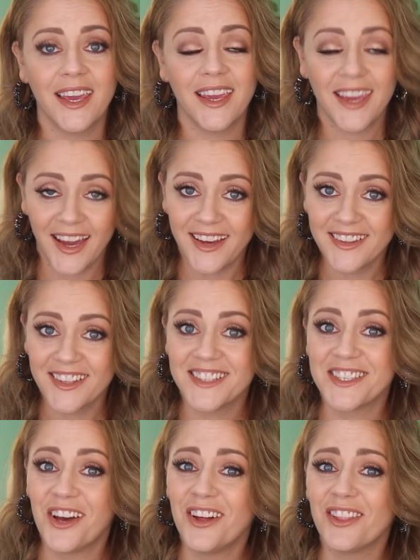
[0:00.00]
Yeah,
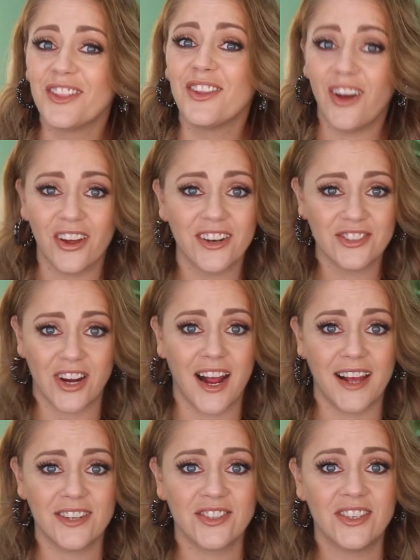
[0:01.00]
that's a lot of
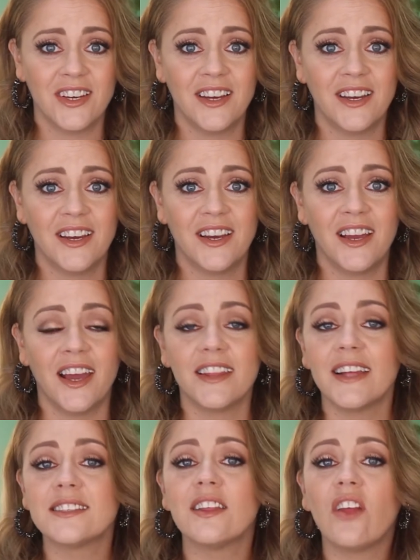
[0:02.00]
trash.
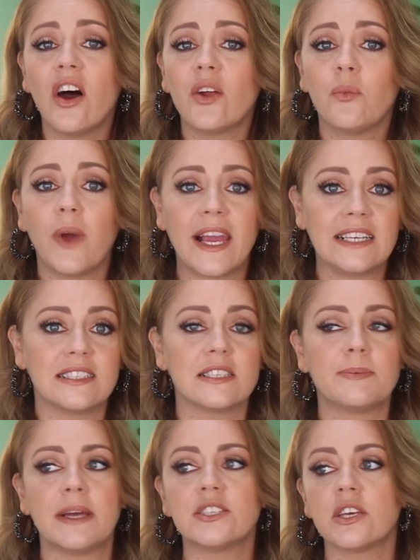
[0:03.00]
And that's a lot of waste,
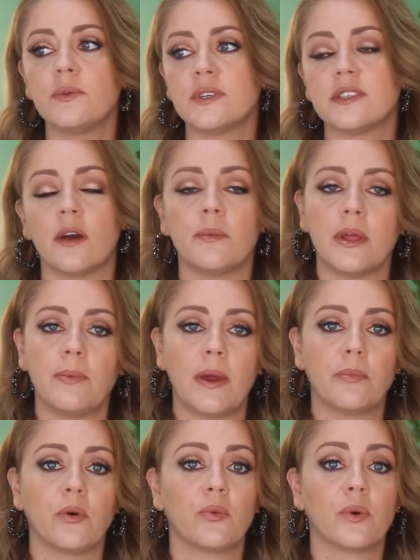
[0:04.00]
especially with so many
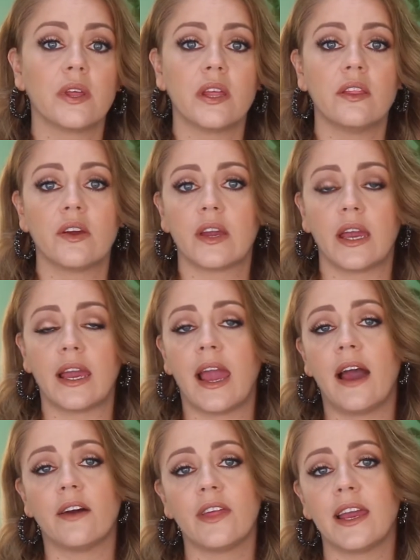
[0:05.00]
people really looking at
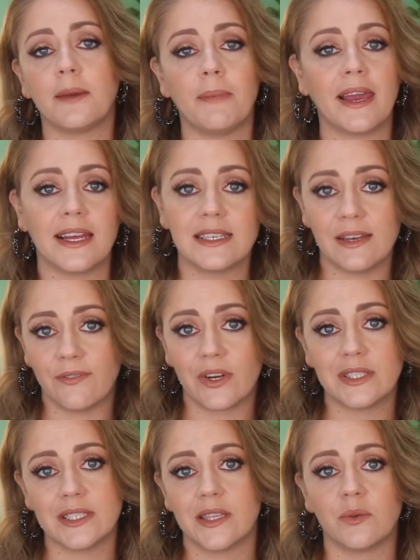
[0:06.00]
how they can make a
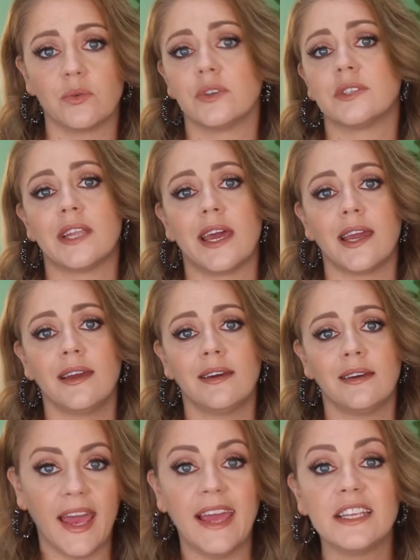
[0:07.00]
difference in the world today.
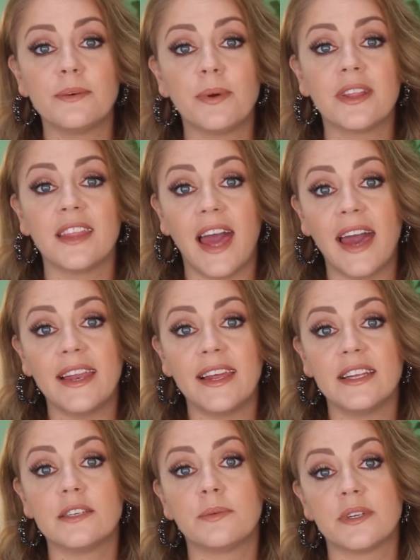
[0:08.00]
And to put that
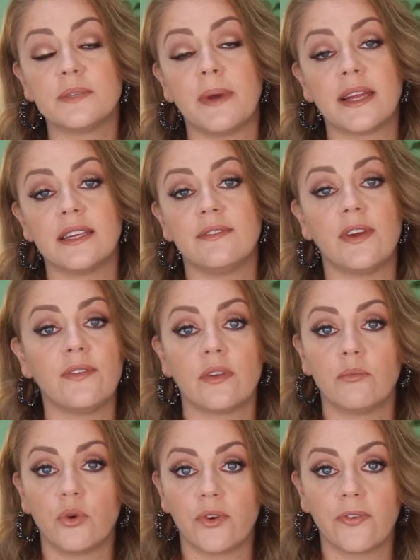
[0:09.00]
into perspective even
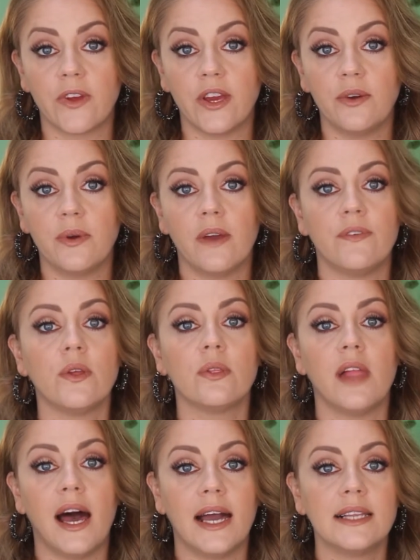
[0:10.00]
more for you, if you
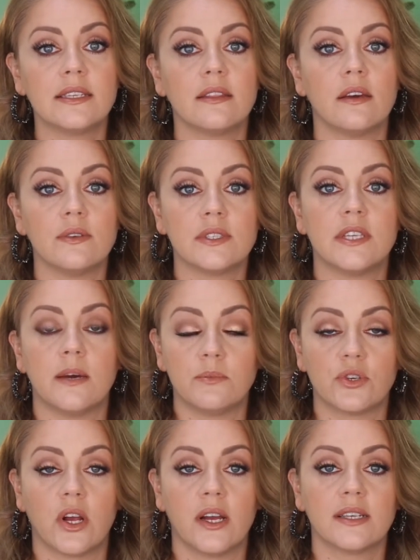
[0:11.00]
lined those dump
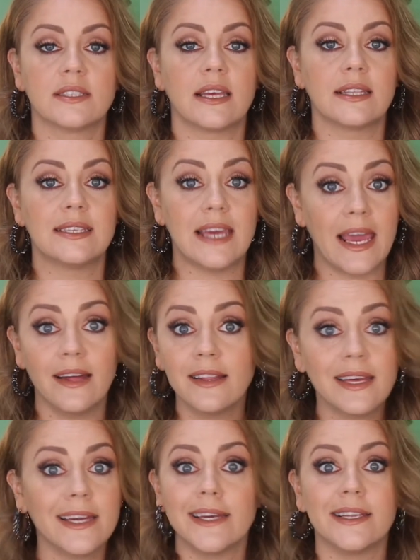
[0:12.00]
trucks
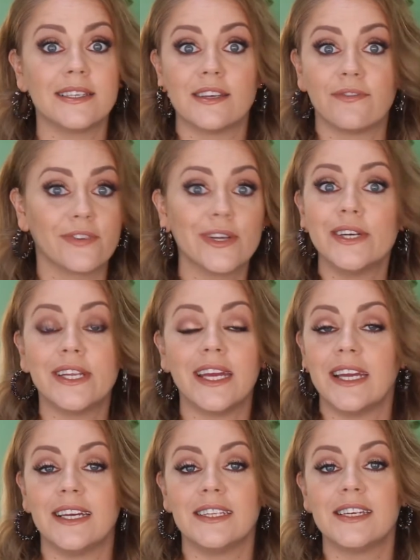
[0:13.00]
tail end to front
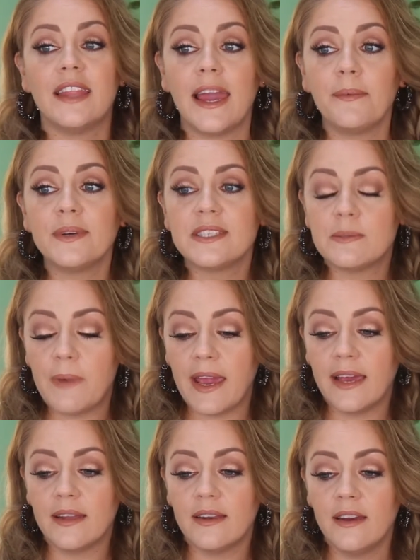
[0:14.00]
end, they would
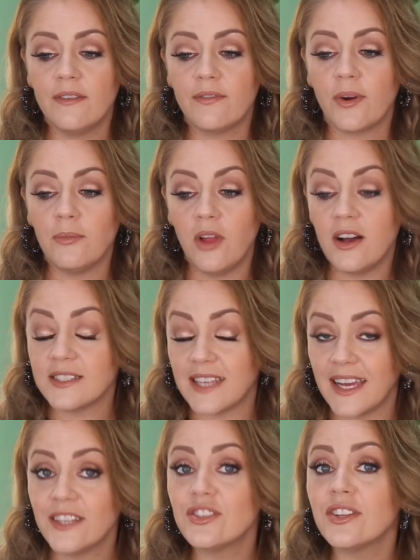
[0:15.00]
span from Los
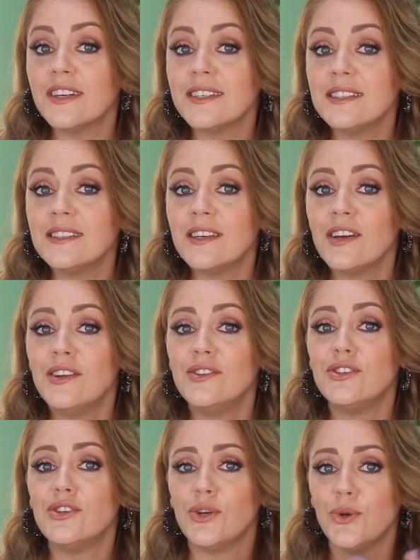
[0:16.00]
Angeles
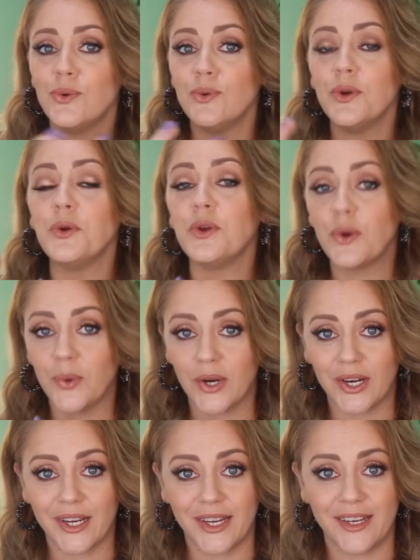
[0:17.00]
to New
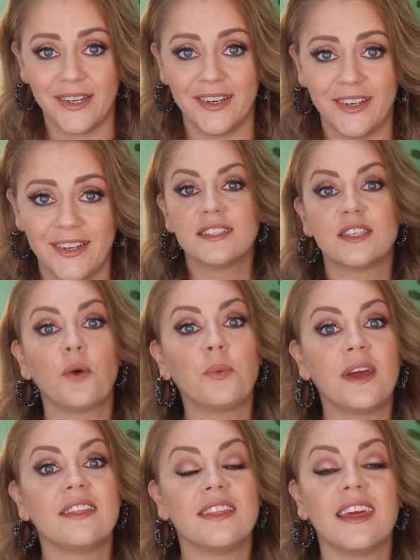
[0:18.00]
York. So
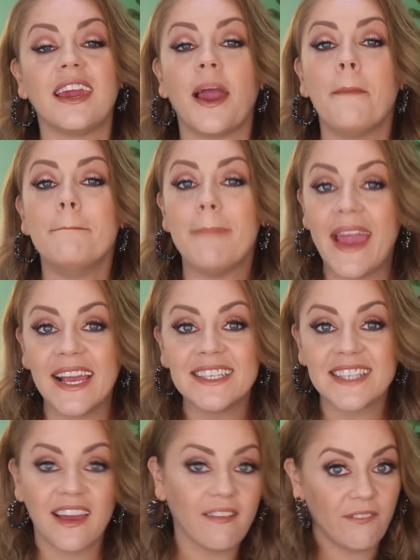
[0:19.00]
with the
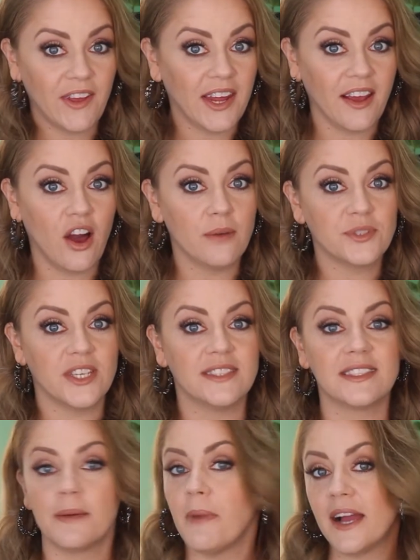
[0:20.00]
amazing fitting
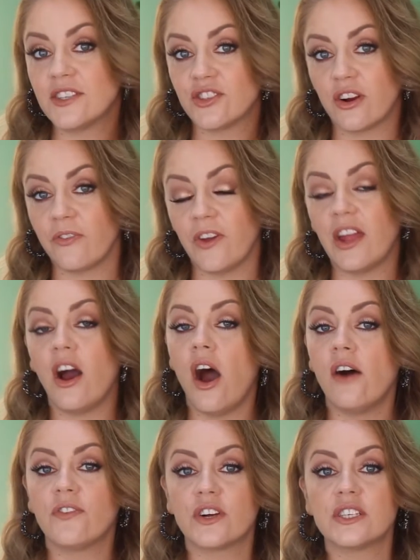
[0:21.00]
options that MySurefit
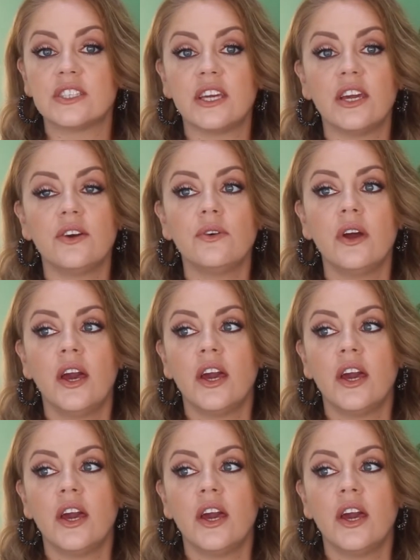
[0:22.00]
offers you,